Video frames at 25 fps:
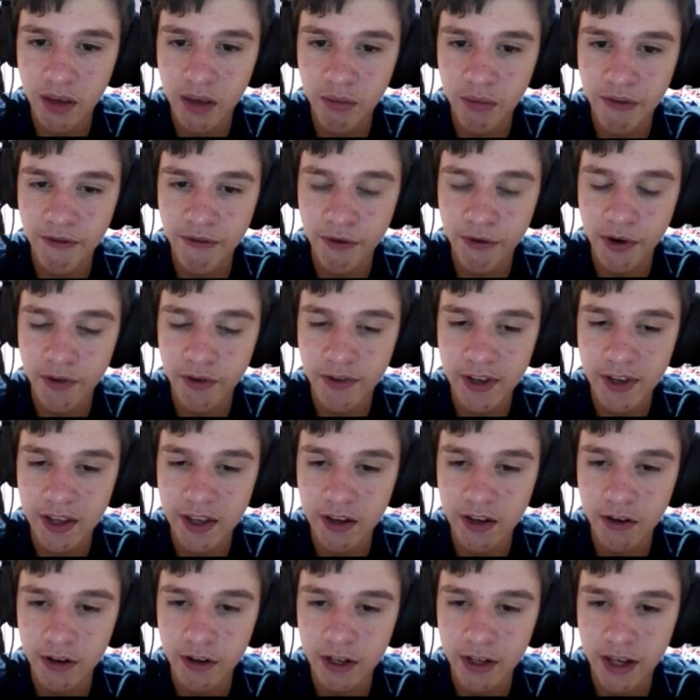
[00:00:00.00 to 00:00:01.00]
it before and we can
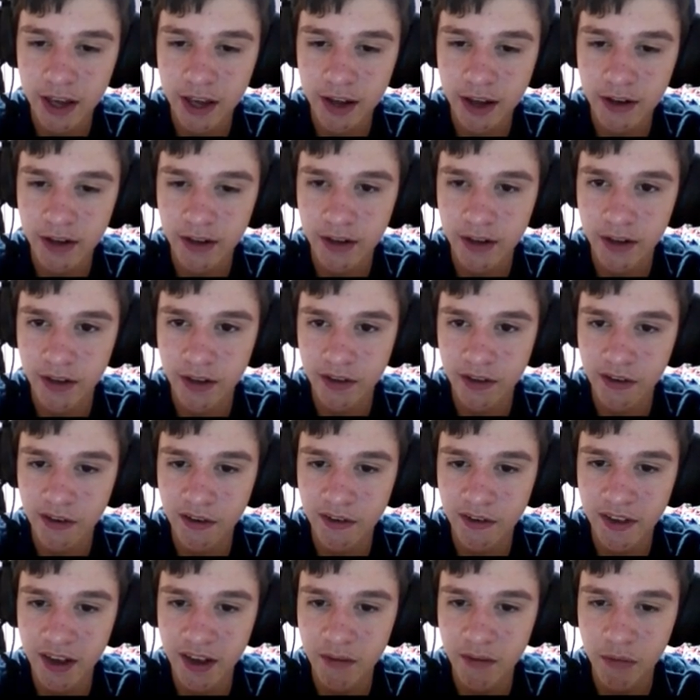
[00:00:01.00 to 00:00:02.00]
do it again. Let's go
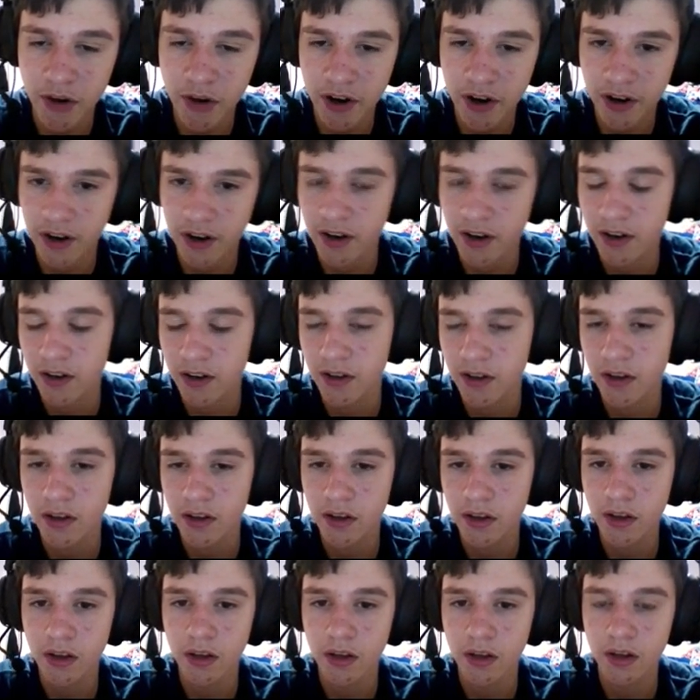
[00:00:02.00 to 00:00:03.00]
save Mark.
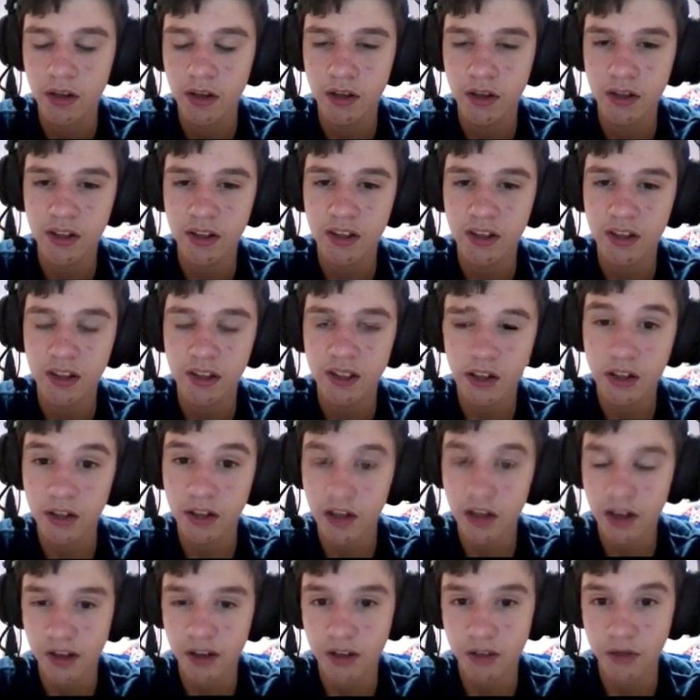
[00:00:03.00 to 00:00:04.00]
And the
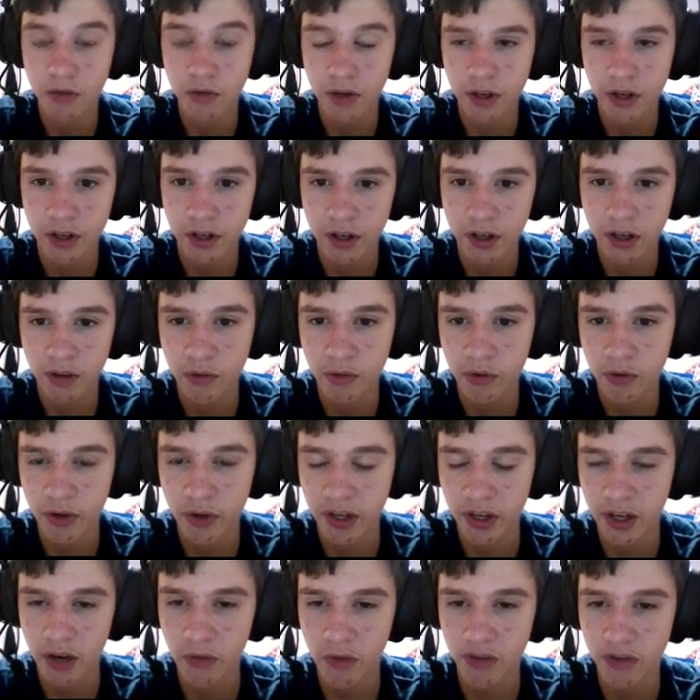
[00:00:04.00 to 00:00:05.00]
last one. Oh, wait,
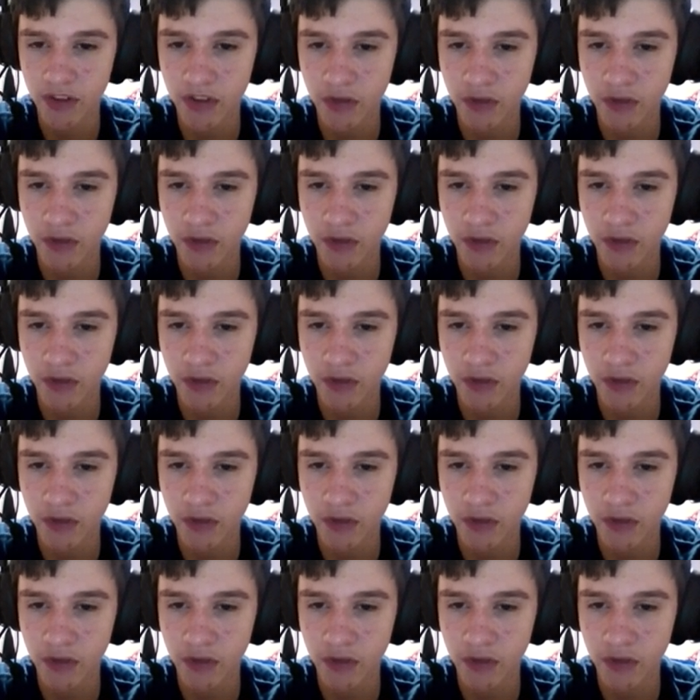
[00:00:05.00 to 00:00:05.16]
I want to see